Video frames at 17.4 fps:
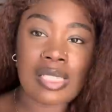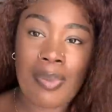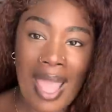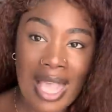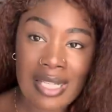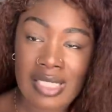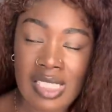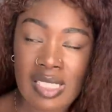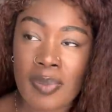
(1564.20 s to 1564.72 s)

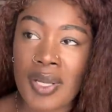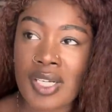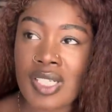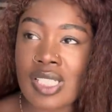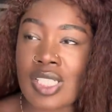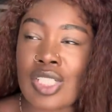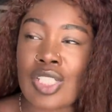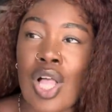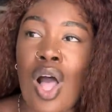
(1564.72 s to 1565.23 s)
past
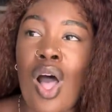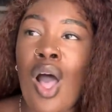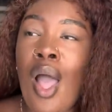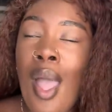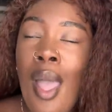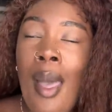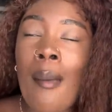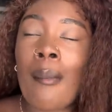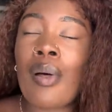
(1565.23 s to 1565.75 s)
experiences, y'all.
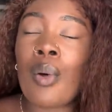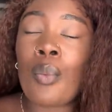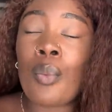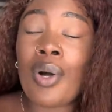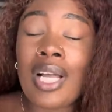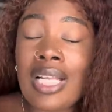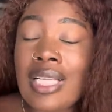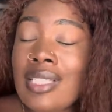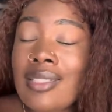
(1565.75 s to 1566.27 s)
But
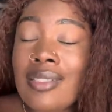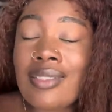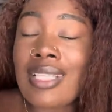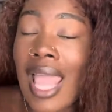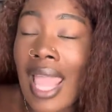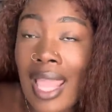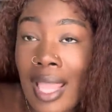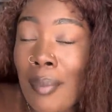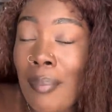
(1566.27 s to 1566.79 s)
one
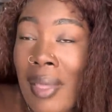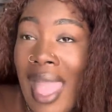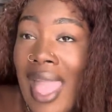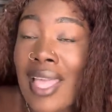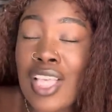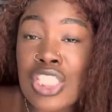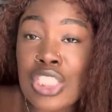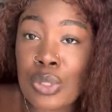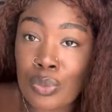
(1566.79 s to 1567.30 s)
day
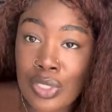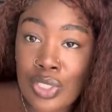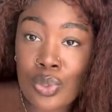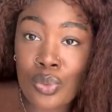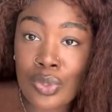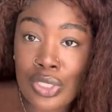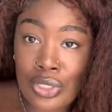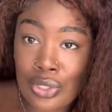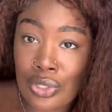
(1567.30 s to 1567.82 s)
back in
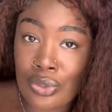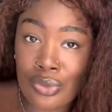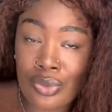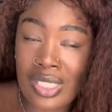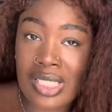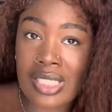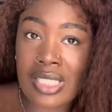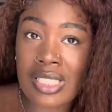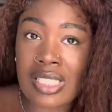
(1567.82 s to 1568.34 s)
2022,
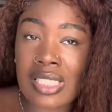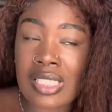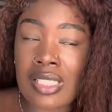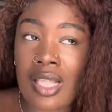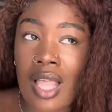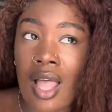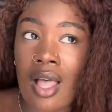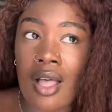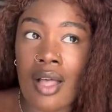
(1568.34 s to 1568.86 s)
this is
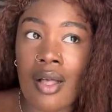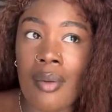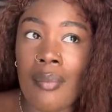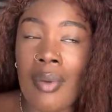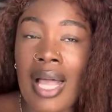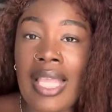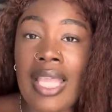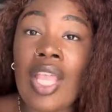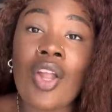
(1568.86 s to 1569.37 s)

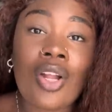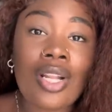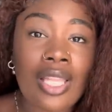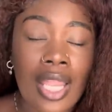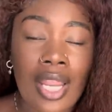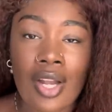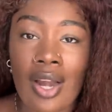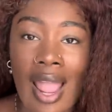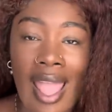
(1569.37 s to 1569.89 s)
a year
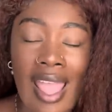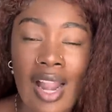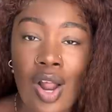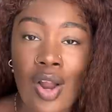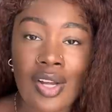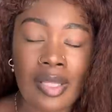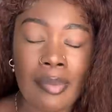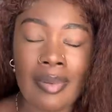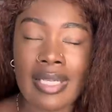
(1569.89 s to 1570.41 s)
later, I had
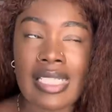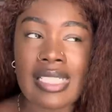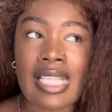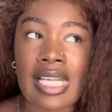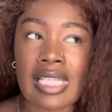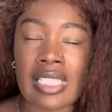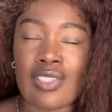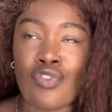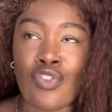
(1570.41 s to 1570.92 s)
already been in
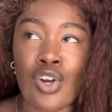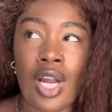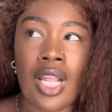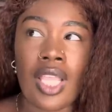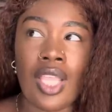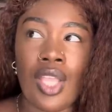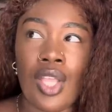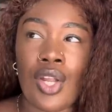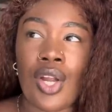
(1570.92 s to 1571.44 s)
Texas for a
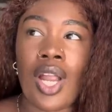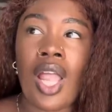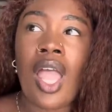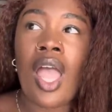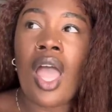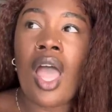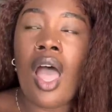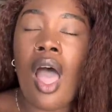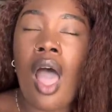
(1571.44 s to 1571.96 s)
year,
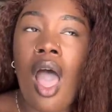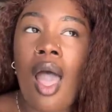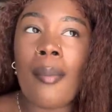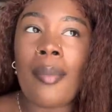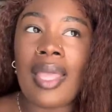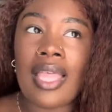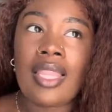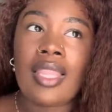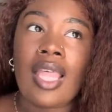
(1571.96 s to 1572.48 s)
I'm
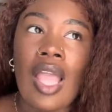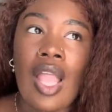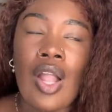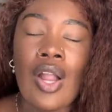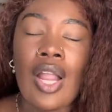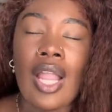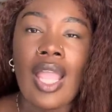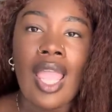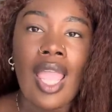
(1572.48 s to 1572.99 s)
in
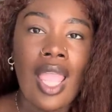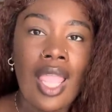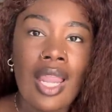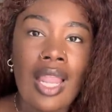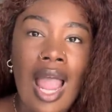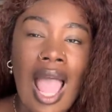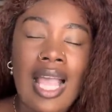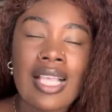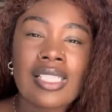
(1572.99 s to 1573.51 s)
there and
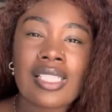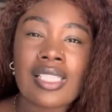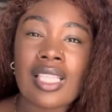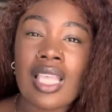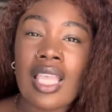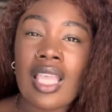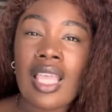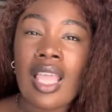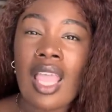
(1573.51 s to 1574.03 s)
I
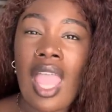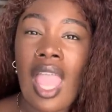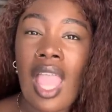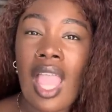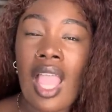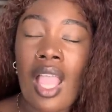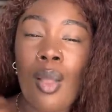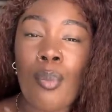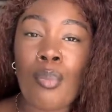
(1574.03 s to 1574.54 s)
see
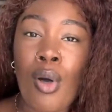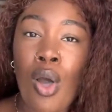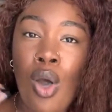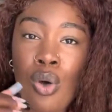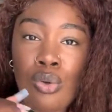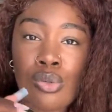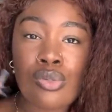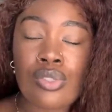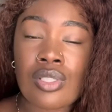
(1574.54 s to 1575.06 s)
a
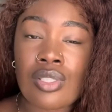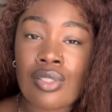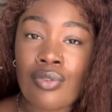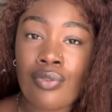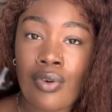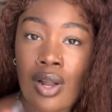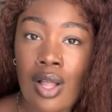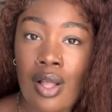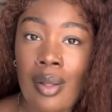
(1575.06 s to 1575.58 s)
post
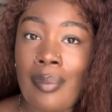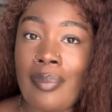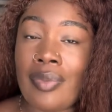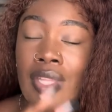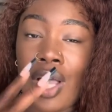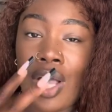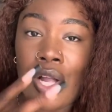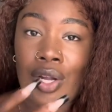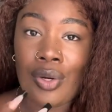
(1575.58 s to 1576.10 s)
from
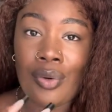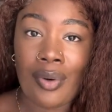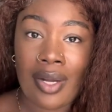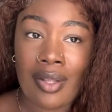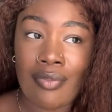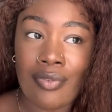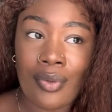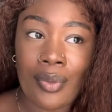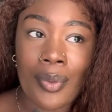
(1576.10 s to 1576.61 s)
the
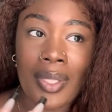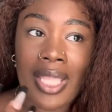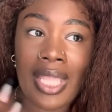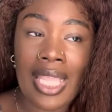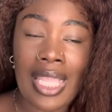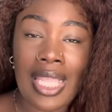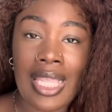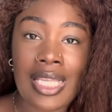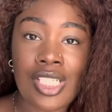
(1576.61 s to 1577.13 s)
Ungrateful,
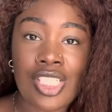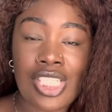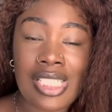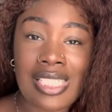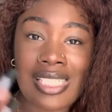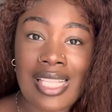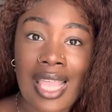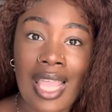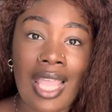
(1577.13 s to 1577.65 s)
and
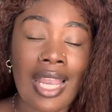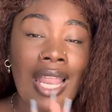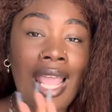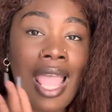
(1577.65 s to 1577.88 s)
she's saying,